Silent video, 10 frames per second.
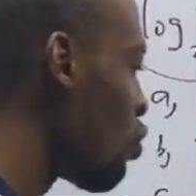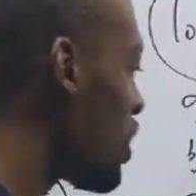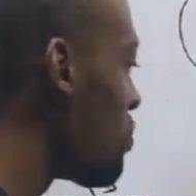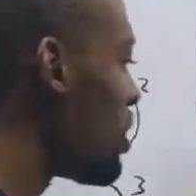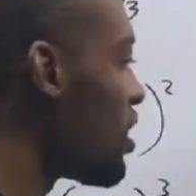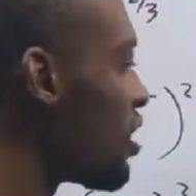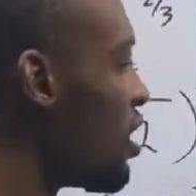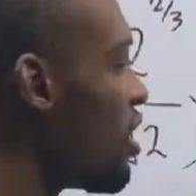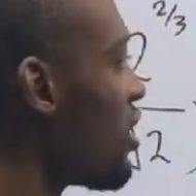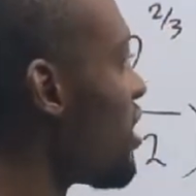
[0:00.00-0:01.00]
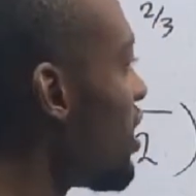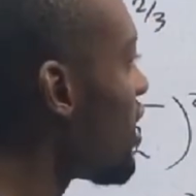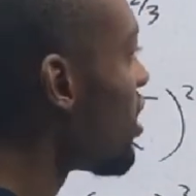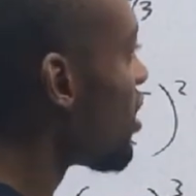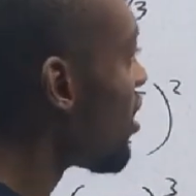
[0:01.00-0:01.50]
Which means
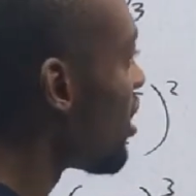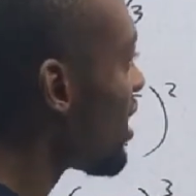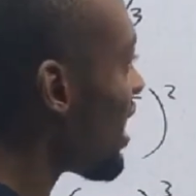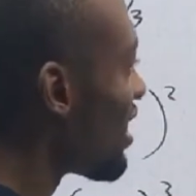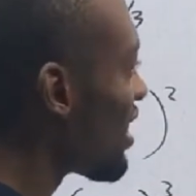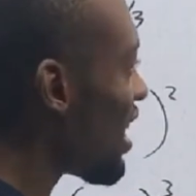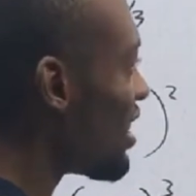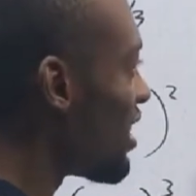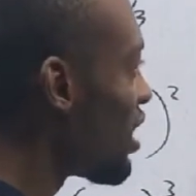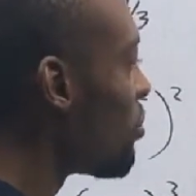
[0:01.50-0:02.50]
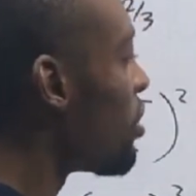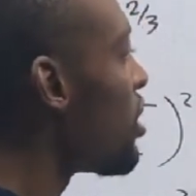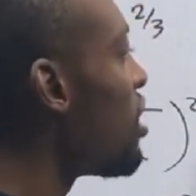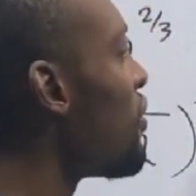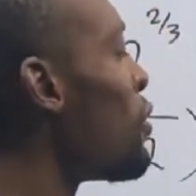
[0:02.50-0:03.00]
this and this are the same.
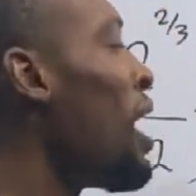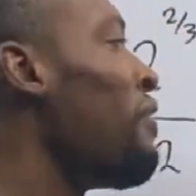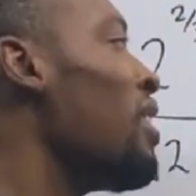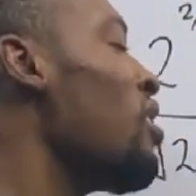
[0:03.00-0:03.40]
If you have a